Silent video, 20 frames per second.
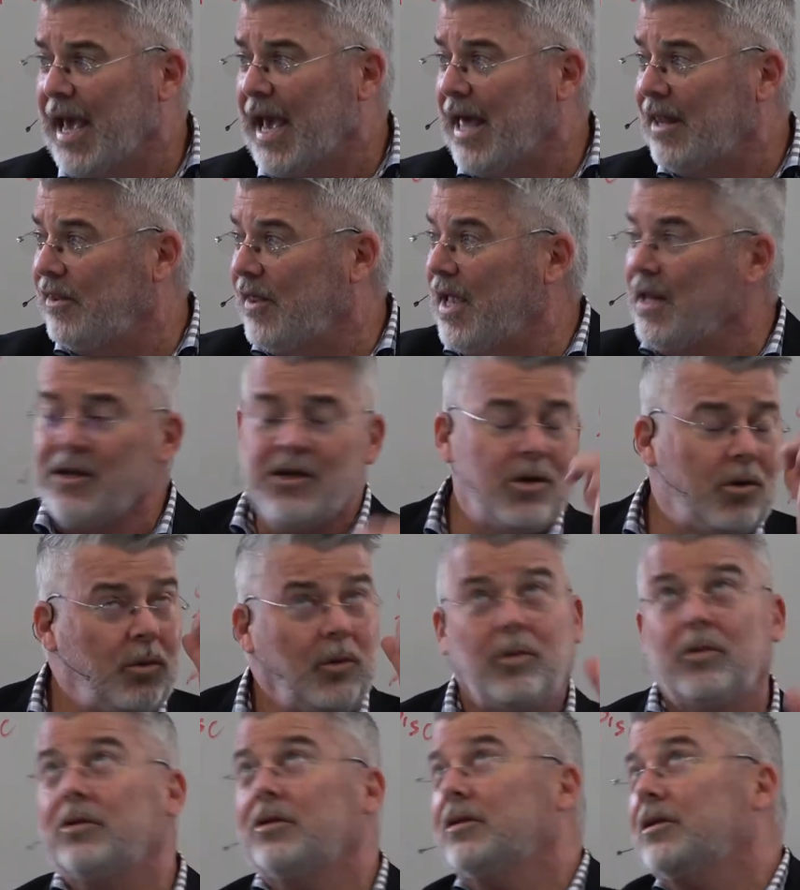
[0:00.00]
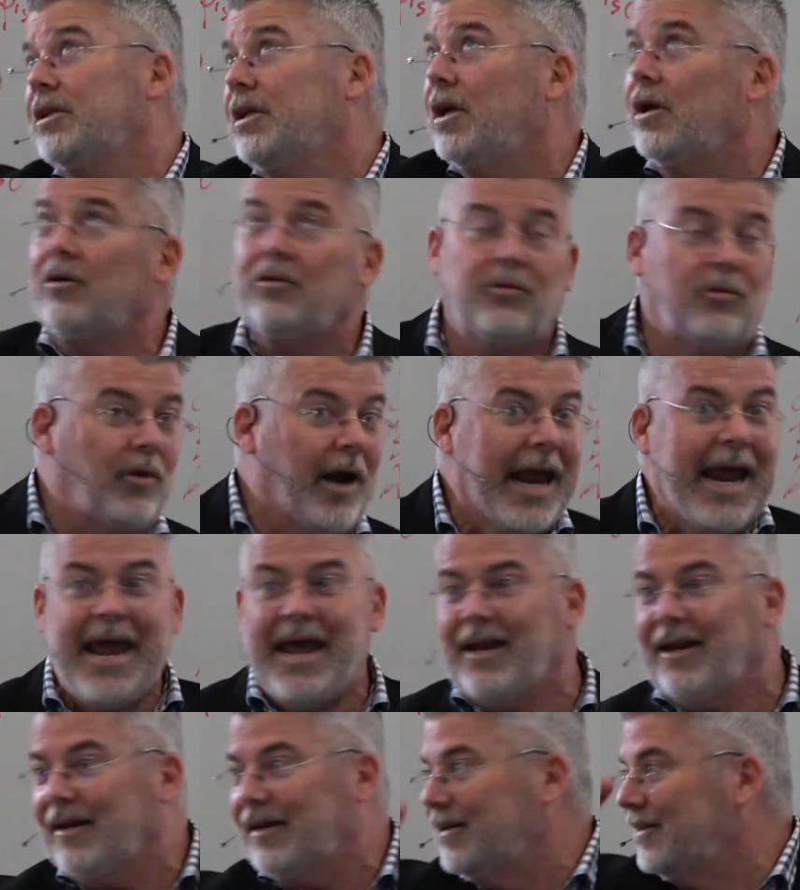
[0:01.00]
And then you know,
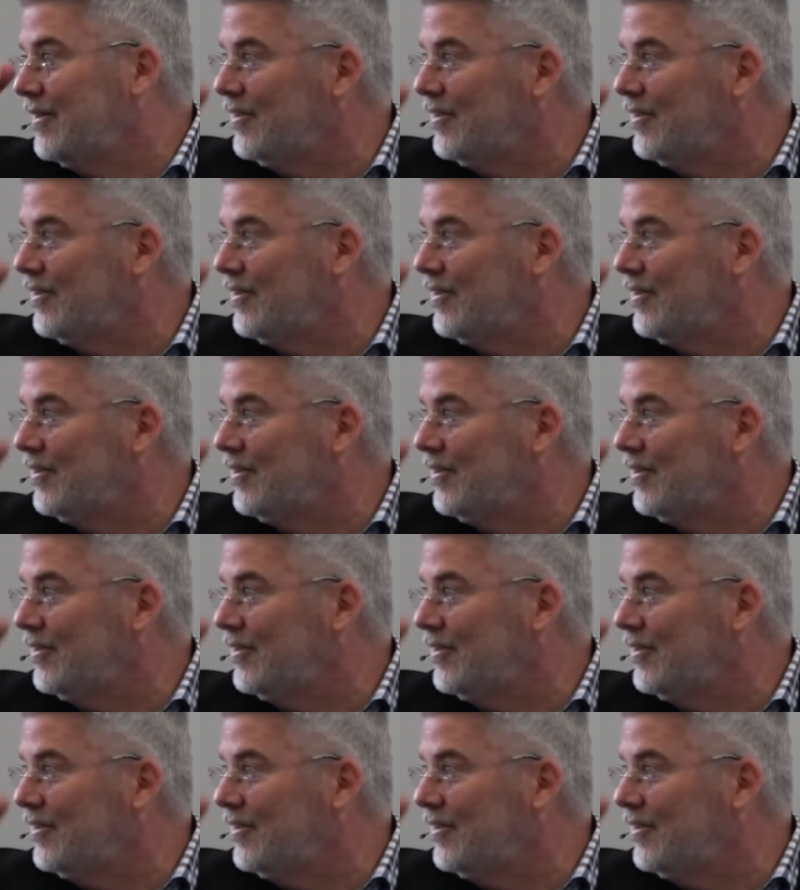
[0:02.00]
ran,